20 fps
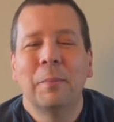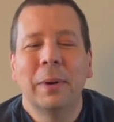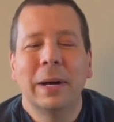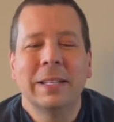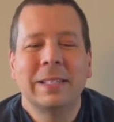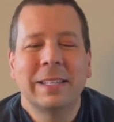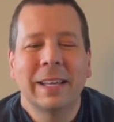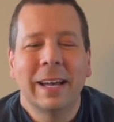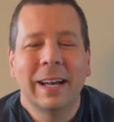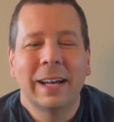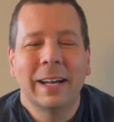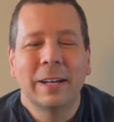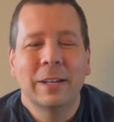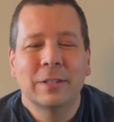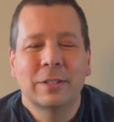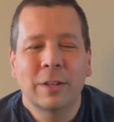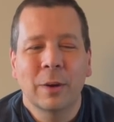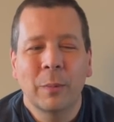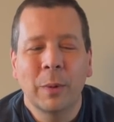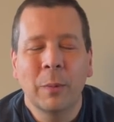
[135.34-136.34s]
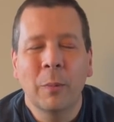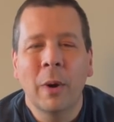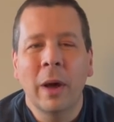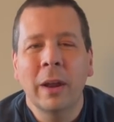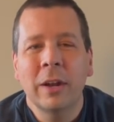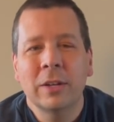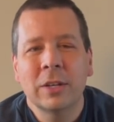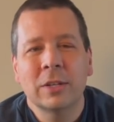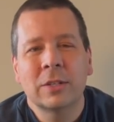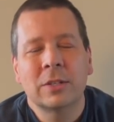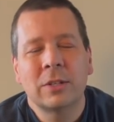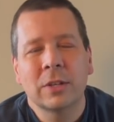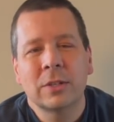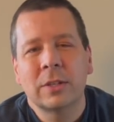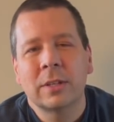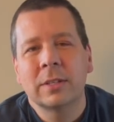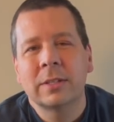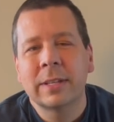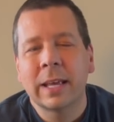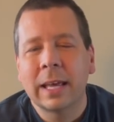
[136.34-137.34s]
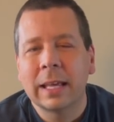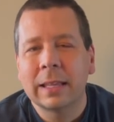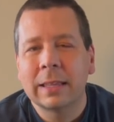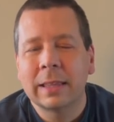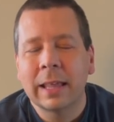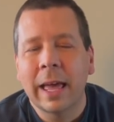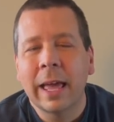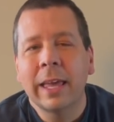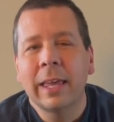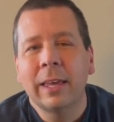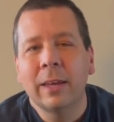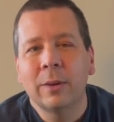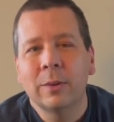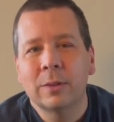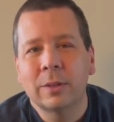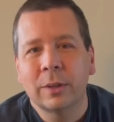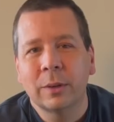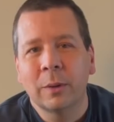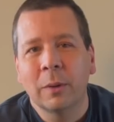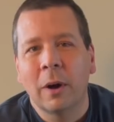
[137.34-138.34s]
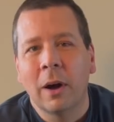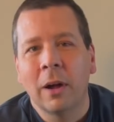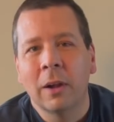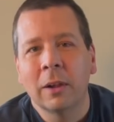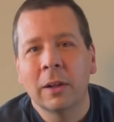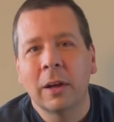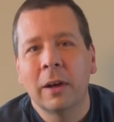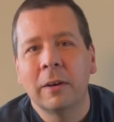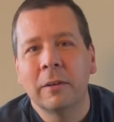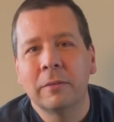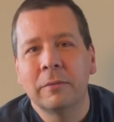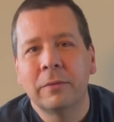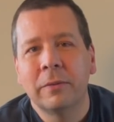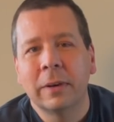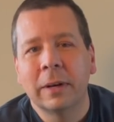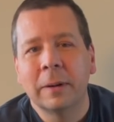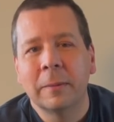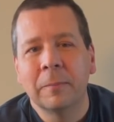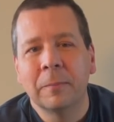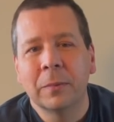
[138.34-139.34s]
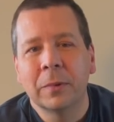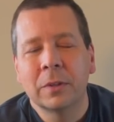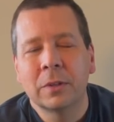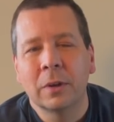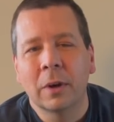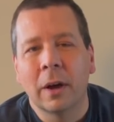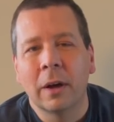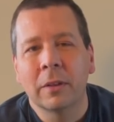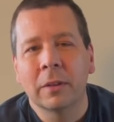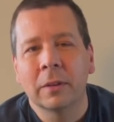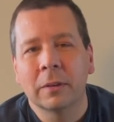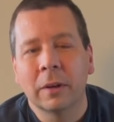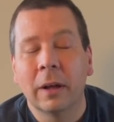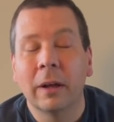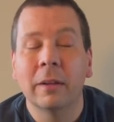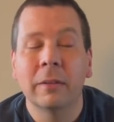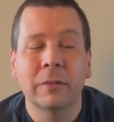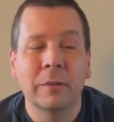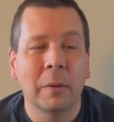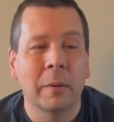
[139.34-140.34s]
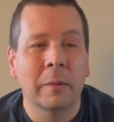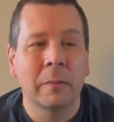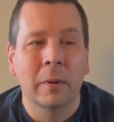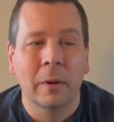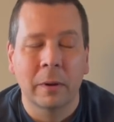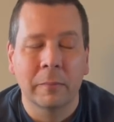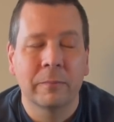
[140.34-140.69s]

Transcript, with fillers: but so we wanted just to say thank you to all of the